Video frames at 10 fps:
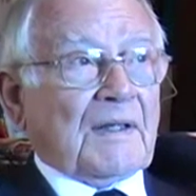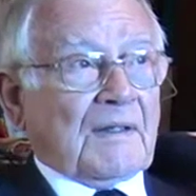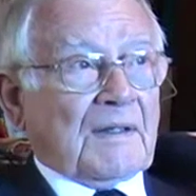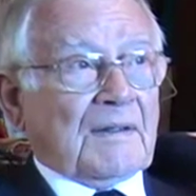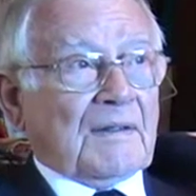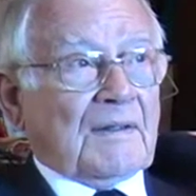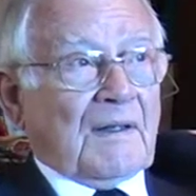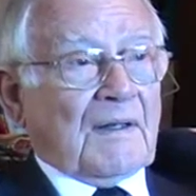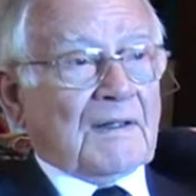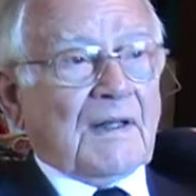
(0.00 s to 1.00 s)
and
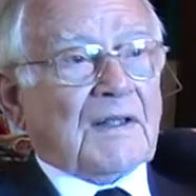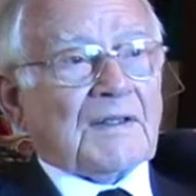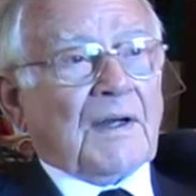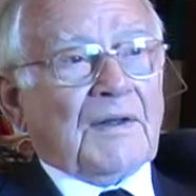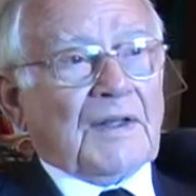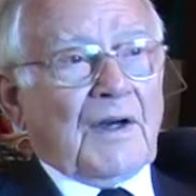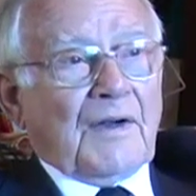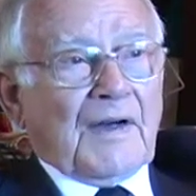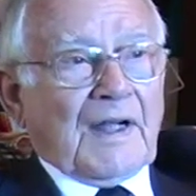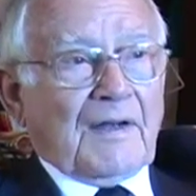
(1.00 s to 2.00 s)
I'd like to go in the
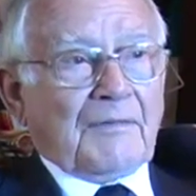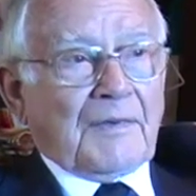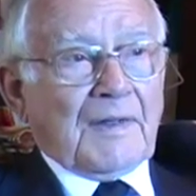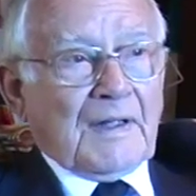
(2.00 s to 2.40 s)
RAF.